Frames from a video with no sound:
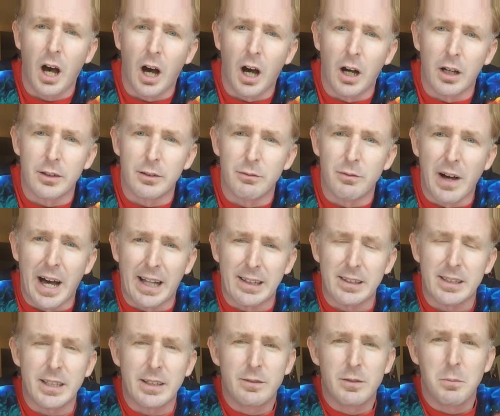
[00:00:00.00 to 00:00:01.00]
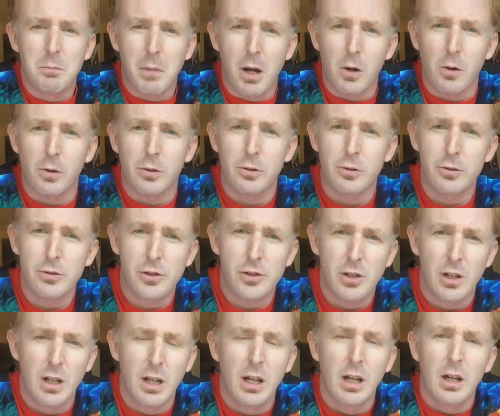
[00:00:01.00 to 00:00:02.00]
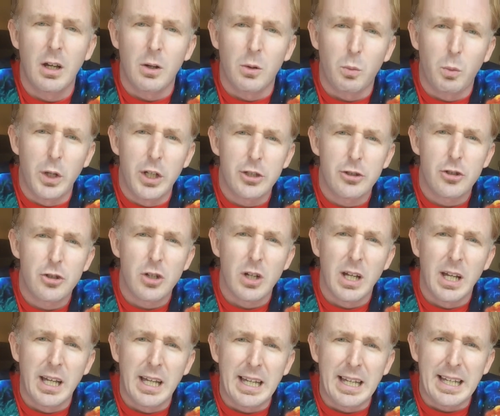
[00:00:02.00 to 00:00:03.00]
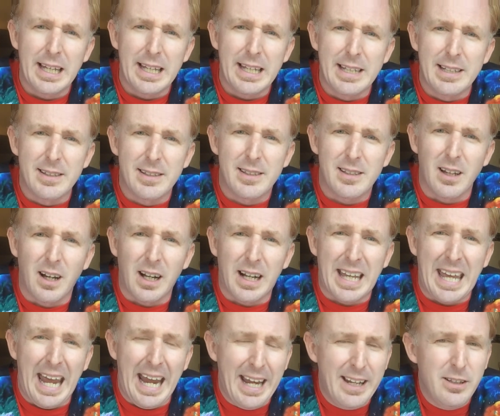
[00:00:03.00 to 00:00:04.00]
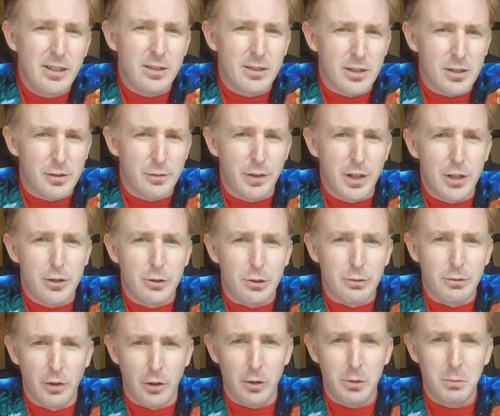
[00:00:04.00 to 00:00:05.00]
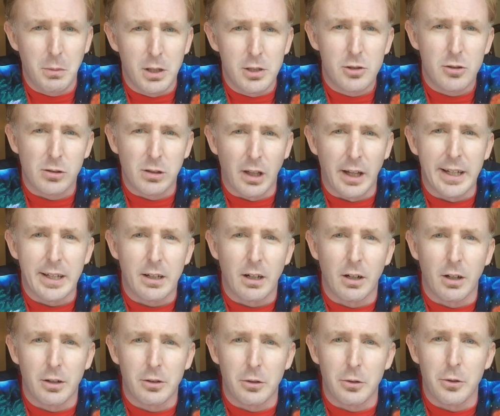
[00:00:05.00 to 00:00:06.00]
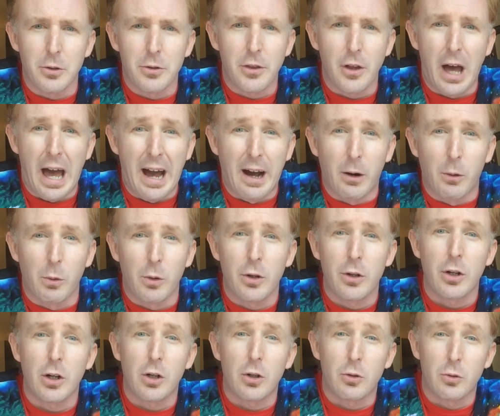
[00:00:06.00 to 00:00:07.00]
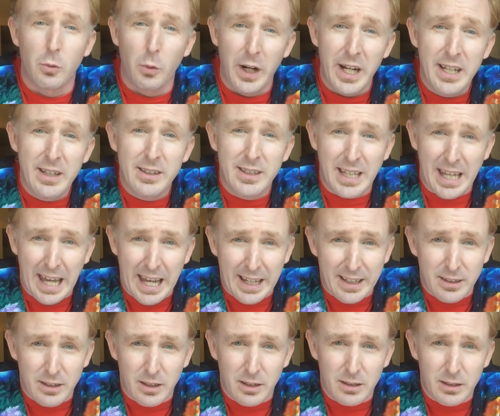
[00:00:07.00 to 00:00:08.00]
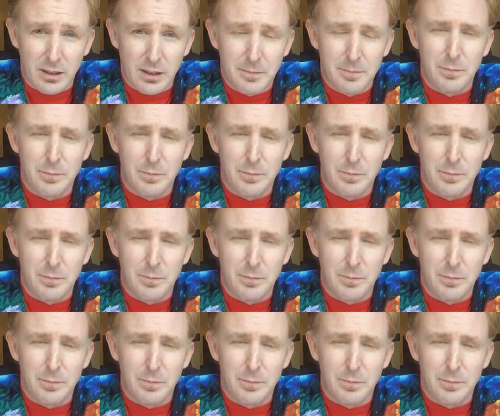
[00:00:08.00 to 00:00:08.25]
uh, the Valley of the Mariners, which is a canyonous feature very much like on Earth our Grand Canyon